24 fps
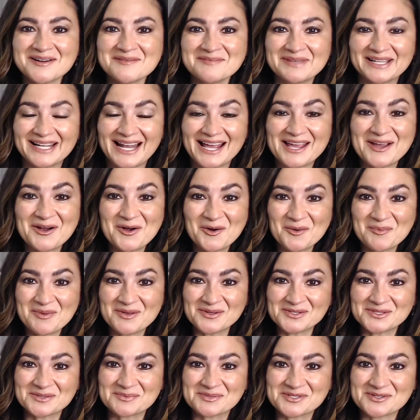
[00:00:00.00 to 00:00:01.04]
and I hope you'll
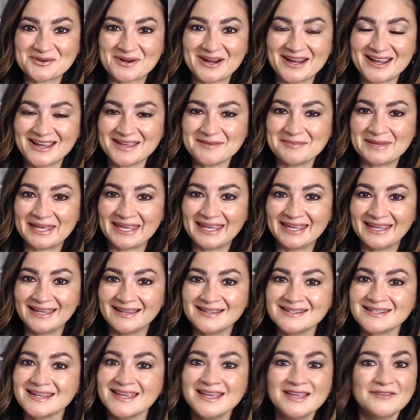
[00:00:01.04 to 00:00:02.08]
subscribe,
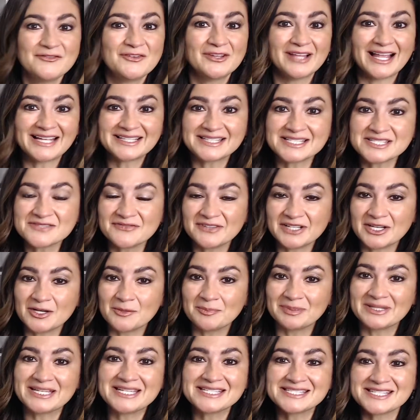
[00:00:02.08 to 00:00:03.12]
and if you like this video,
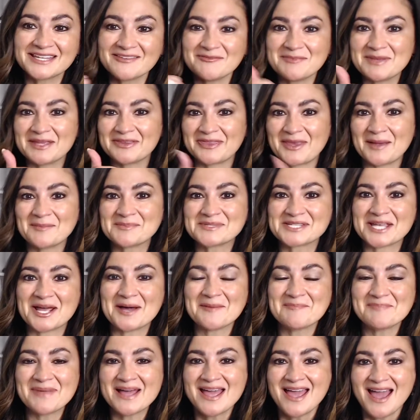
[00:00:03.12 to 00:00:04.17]
please give me a thumbs
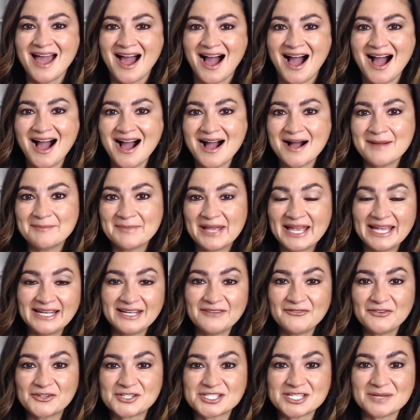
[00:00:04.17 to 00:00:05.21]
up. And if
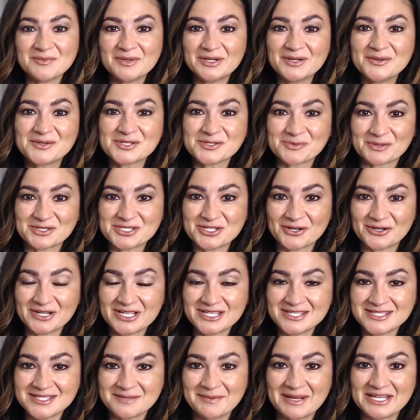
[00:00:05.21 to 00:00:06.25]
you're someone who's
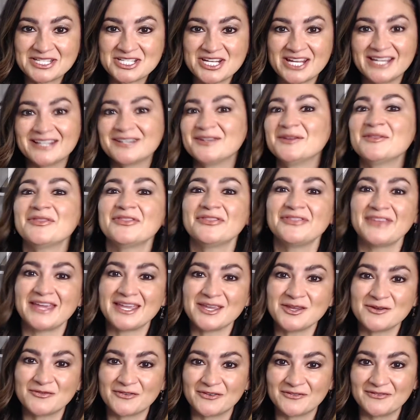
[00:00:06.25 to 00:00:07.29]
returning to my channel, thank
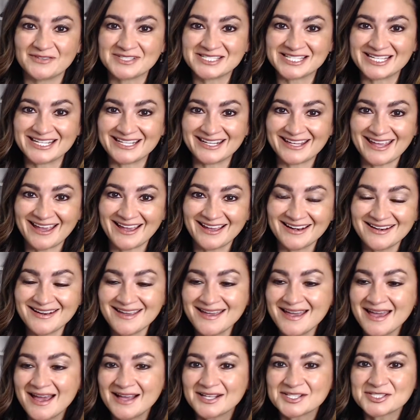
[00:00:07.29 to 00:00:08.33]
you for visiting again.
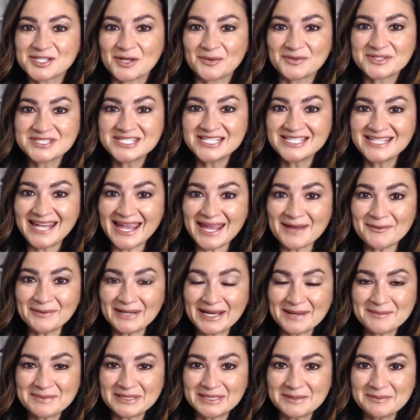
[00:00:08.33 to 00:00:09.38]
So today what
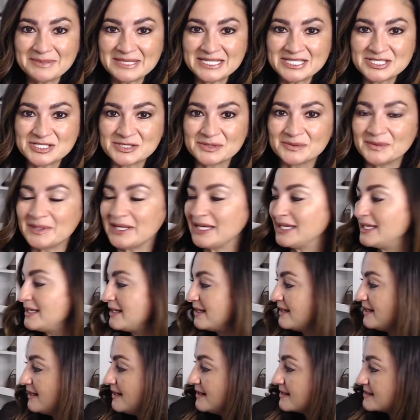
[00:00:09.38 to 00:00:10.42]
I'm going to be doing
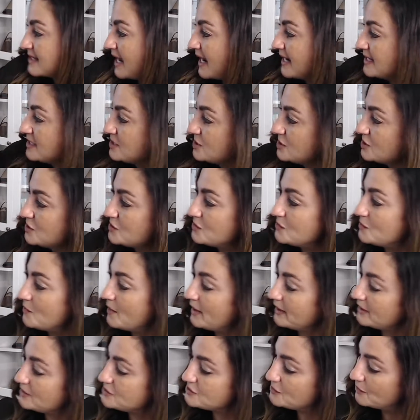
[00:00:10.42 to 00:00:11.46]
is I do
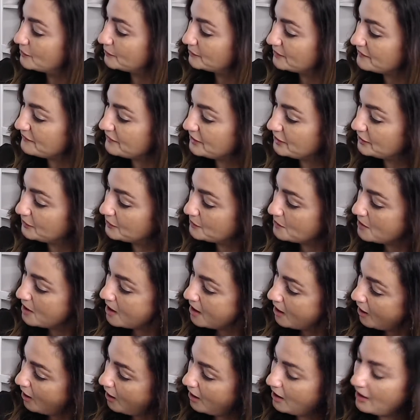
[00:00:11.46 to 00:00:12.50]
want to do a review
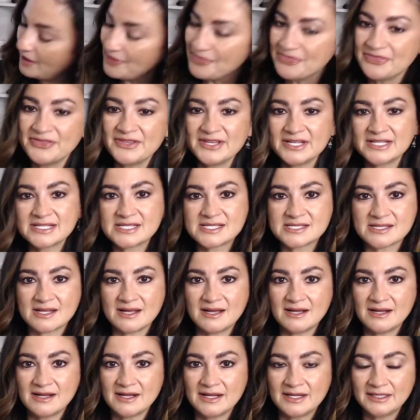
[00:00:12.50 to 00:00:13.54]
on this
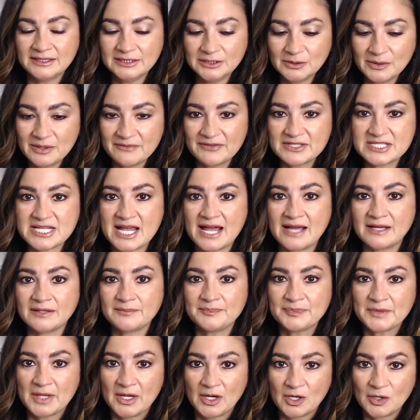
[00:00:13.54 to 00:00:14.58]
Louis Vuitton
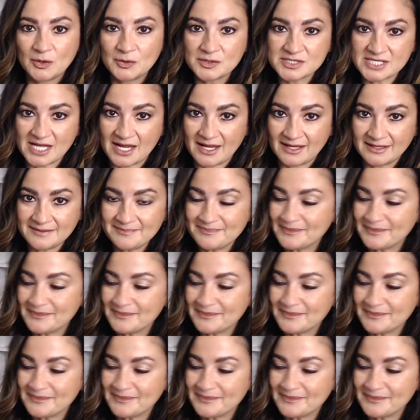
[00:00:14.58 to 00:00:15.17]
Coussin.